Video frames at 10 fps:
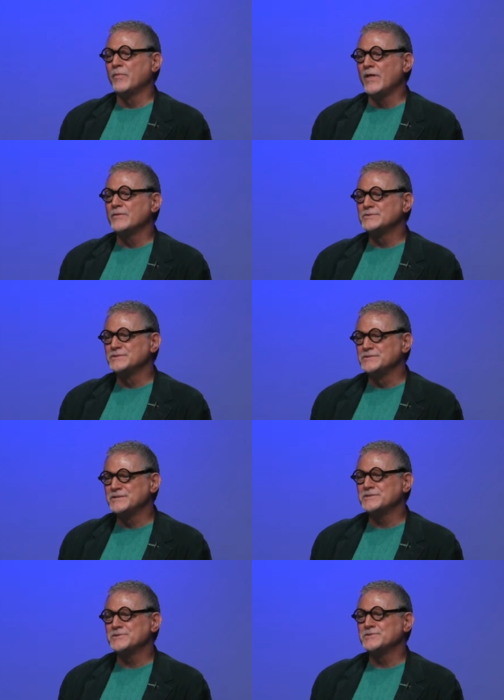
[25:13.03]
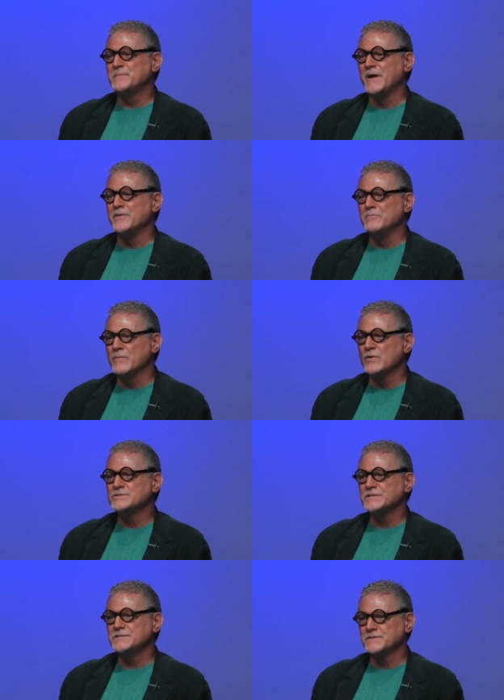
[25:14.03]
brothers and sisters, by the
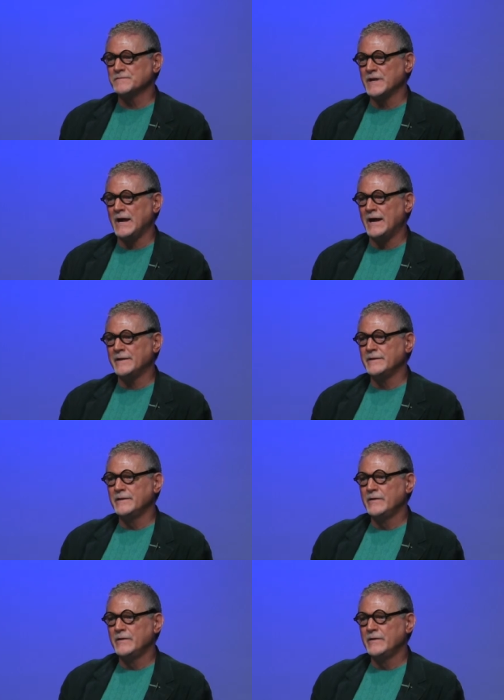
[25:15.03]
mercies of God,